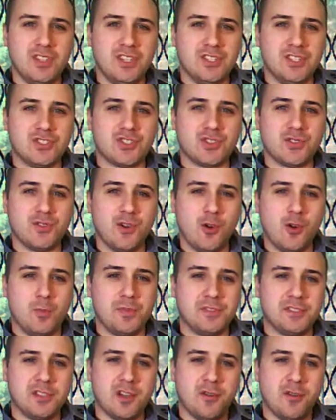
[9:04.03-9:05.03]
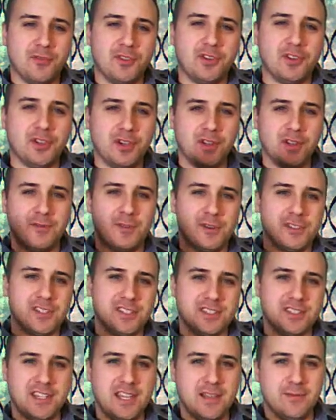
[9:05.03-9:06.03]
these tropes of good
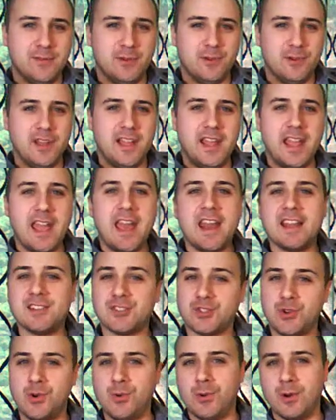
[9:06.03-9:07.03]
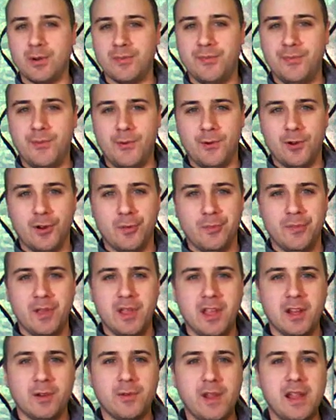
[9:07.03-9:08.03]
versus evil at its core form.
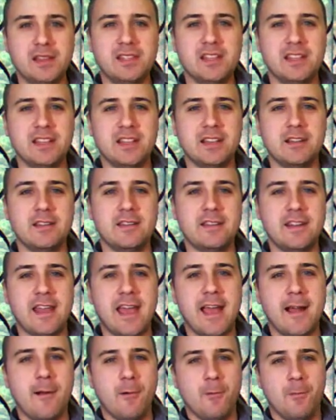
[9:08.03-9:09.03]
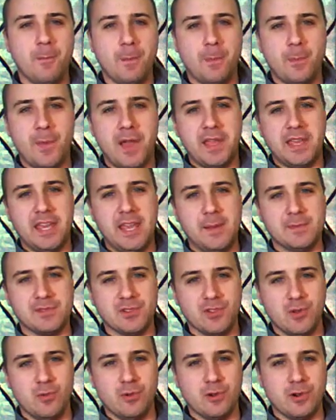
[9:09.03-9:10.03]
Granted, now my
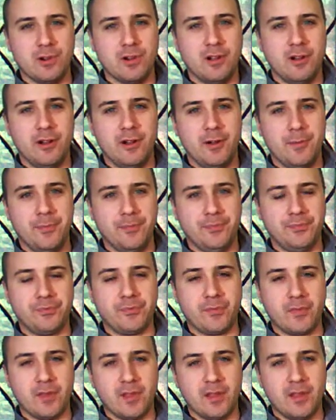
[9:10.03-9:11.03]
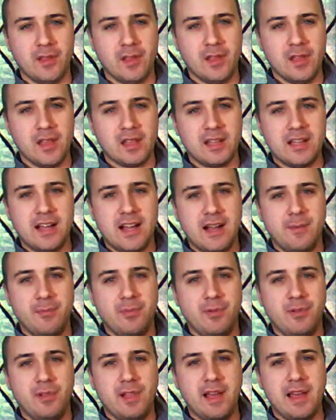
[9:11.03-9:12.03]
games are a little more
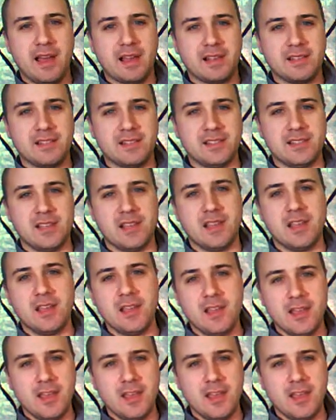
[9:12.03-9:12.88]
complex,